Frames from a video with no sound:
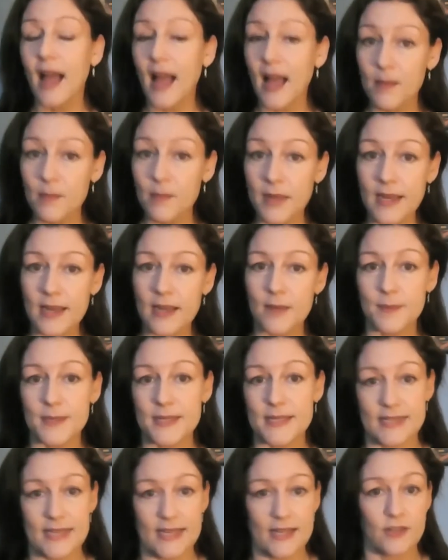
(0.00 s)
Am I going to
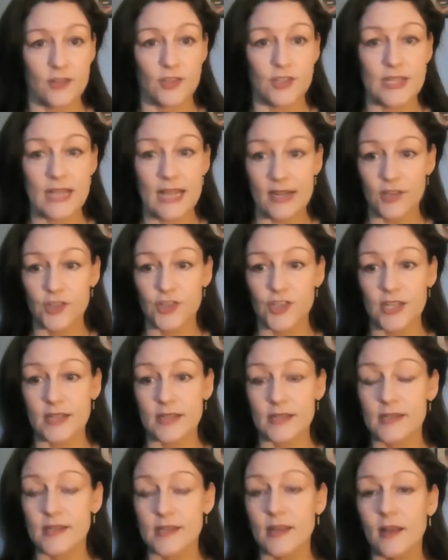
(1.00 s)
be
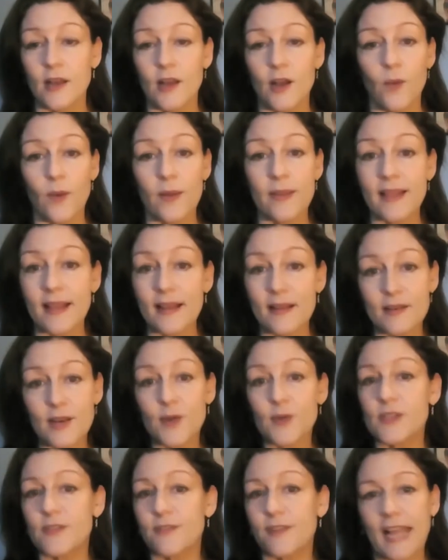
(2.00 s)
sanctioned? When that
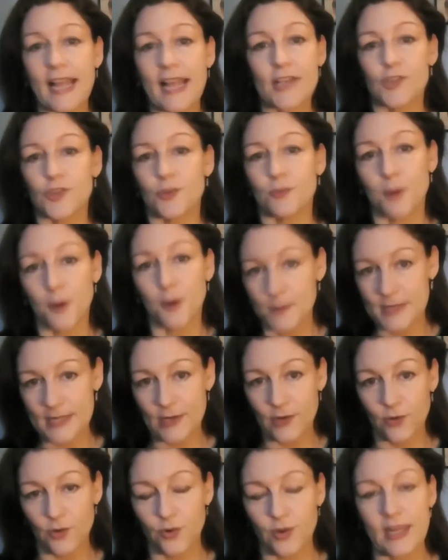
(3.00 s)
notification pops
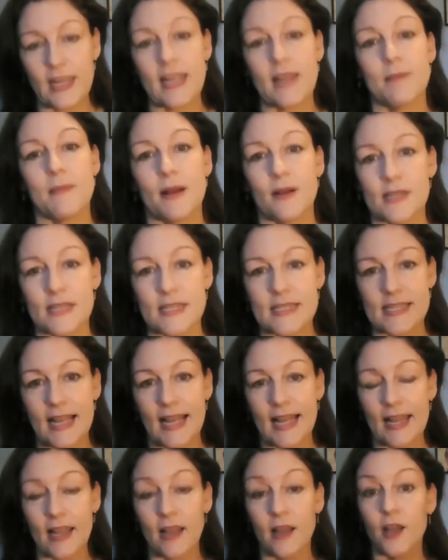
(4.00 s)
in on your email to
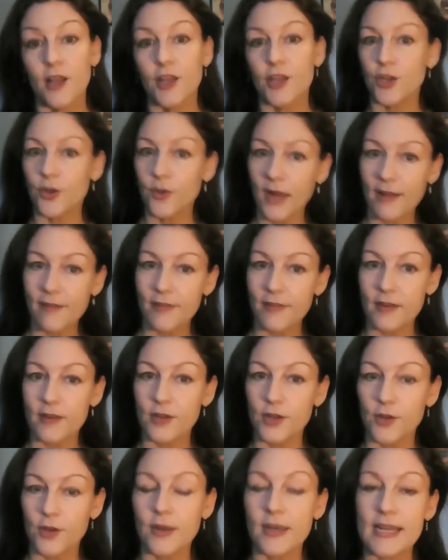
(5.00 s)
say you
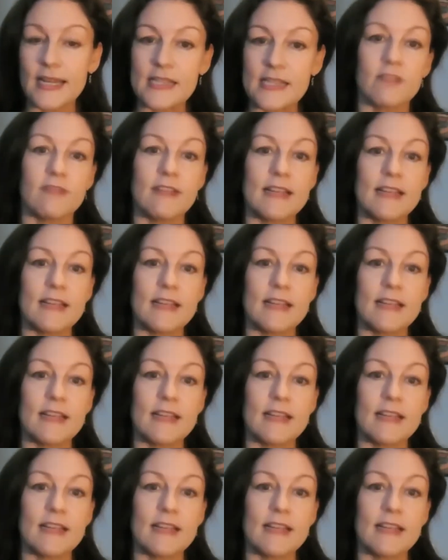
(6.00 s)
need to